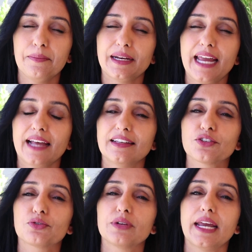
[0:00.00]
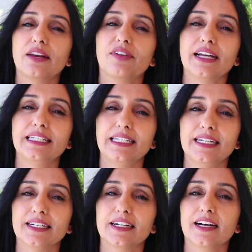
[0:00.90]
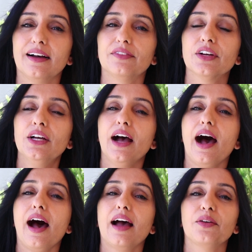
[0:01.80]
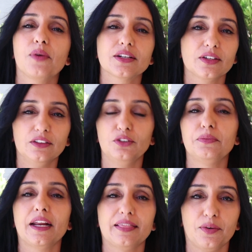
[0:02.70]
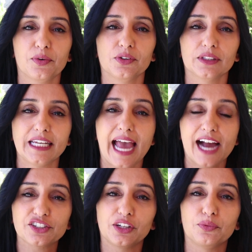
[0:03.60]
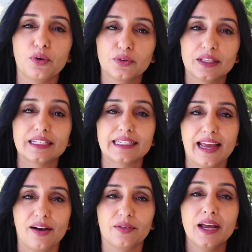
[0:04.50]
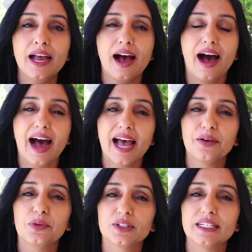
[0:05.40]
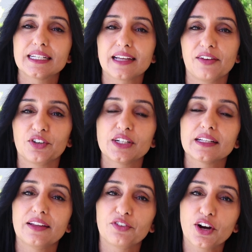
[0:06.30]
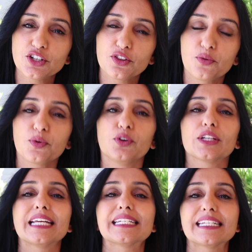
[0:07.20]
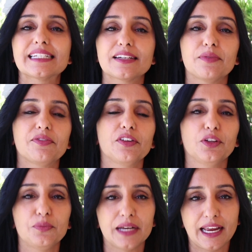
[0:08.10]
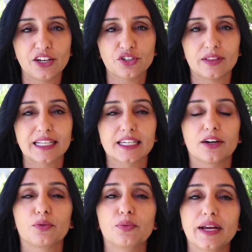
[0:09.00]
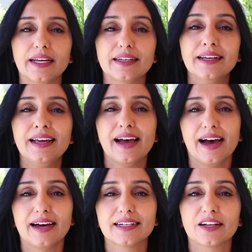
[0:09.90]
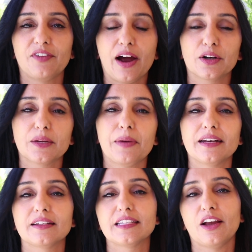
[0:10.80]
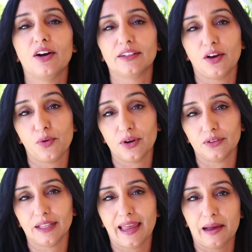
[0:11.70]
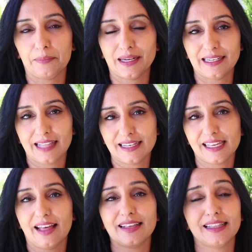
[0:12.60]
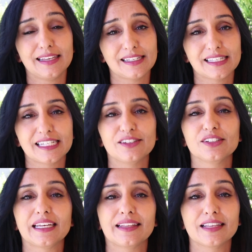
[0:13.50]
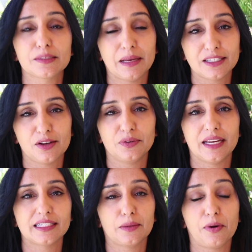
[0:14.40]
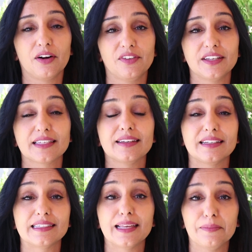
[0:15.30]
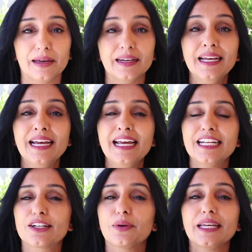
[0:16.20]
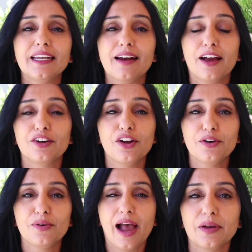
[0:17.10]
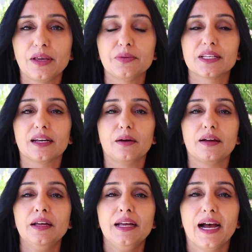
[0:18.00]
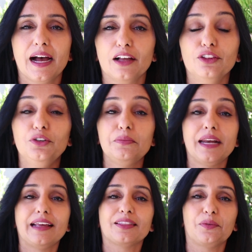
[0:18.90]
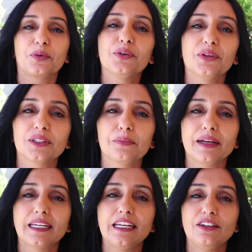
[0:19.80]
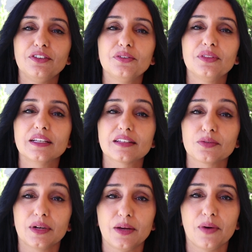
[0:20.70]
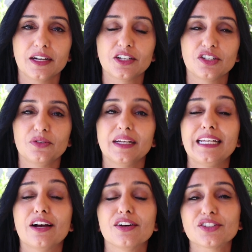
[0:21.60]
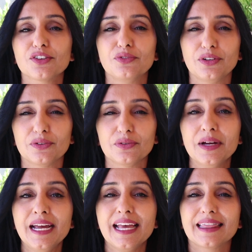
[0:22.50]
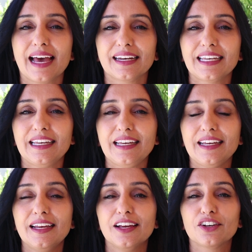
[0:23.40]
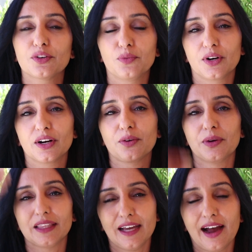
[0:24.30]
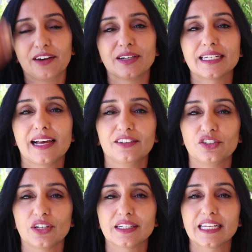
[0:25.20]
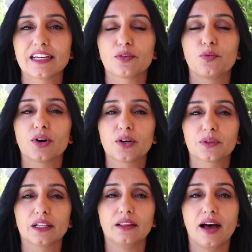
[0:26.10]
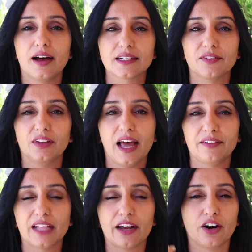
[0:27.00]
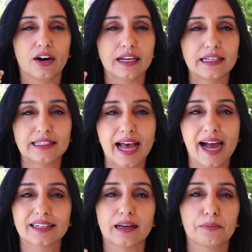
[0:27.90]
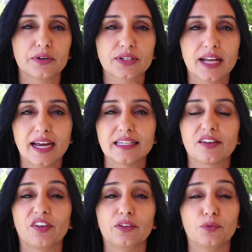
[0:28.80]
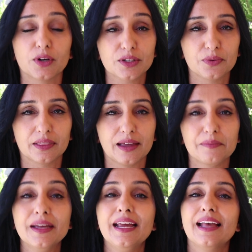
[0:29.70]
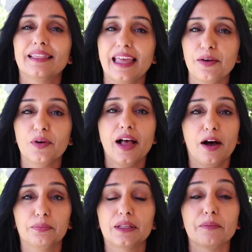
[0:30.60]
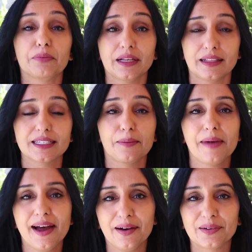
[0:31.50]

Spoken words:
But he had this creative idea of, I want to illuminate the world. He actually wrote this down. I will discover and deliver unto the world a system of illumination that's going to rid us of our dependency on the oil lamp. And they say that this is still in the Smithsonian as a part of his exhibit. So he did not know he was going to illuminate the world, but he knew this is what he wanted to do. And he also knew that he could work with a higher intelligence. He could work with the laws of life that are exact and precise. If he worked with them, they will help them bring this about.